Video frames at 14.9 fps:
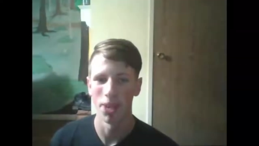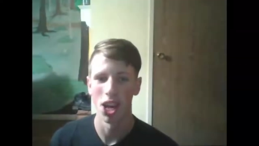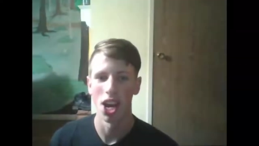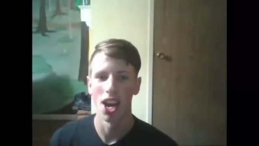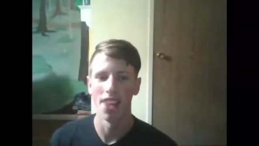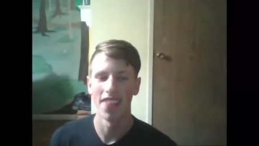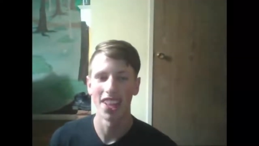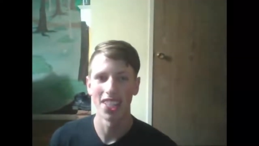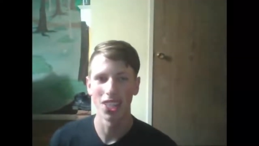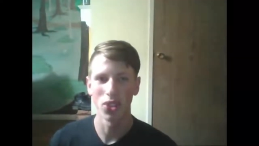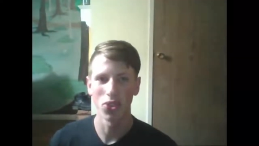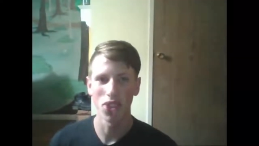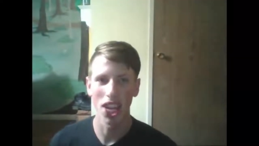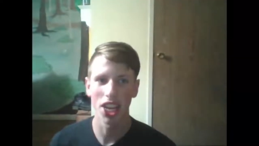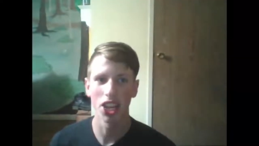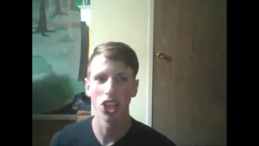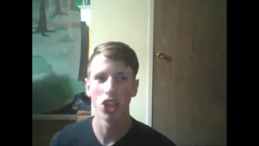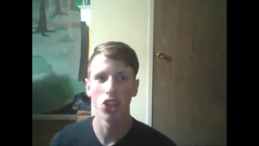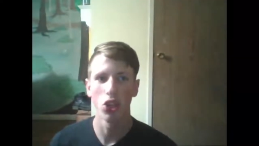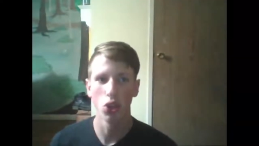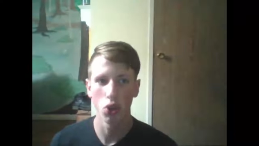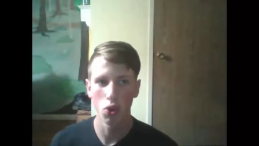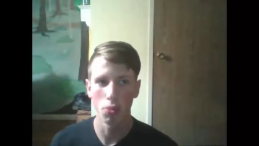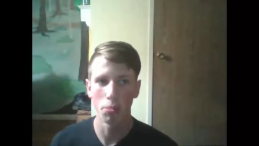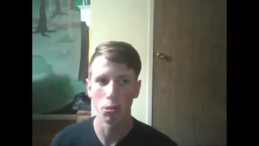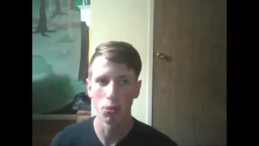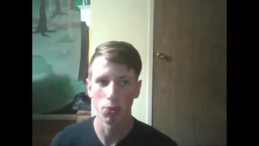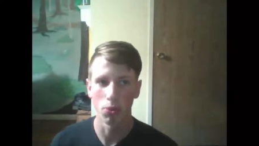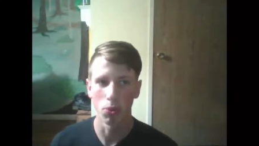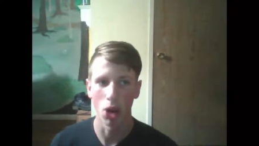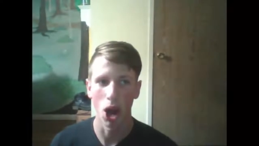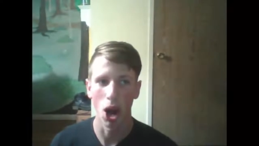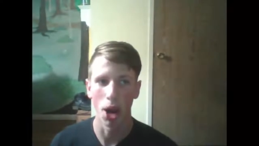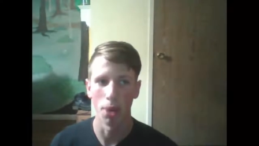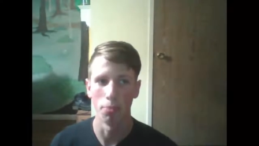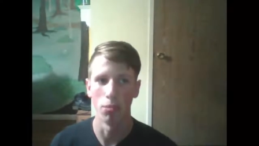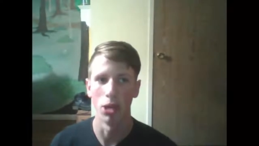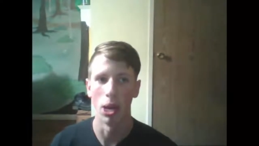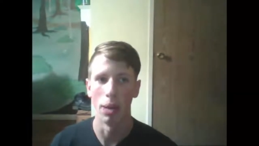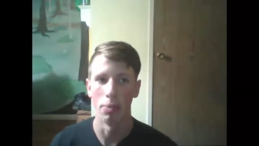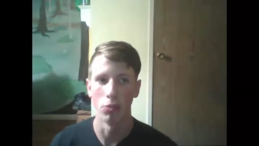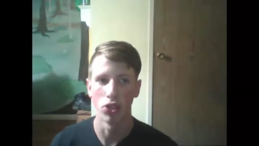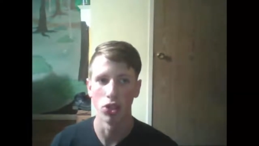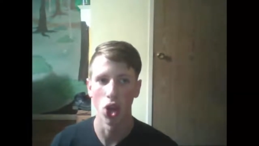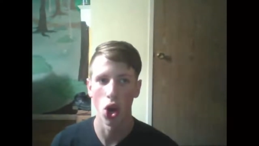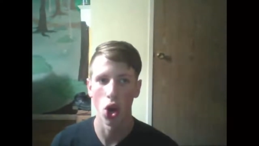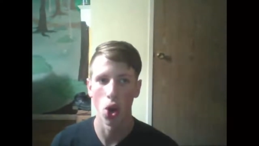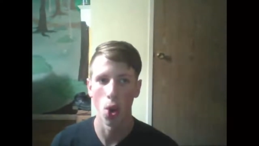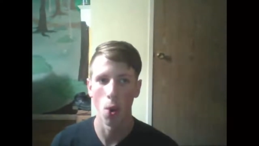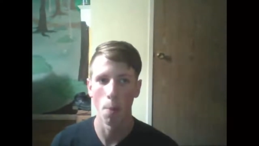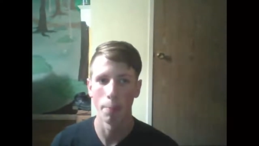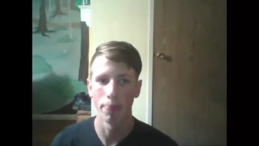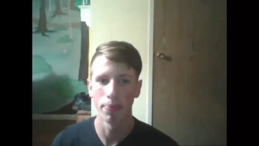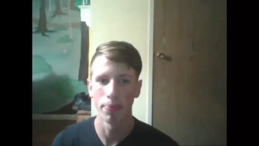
Uh, that sounds like a you problem, so.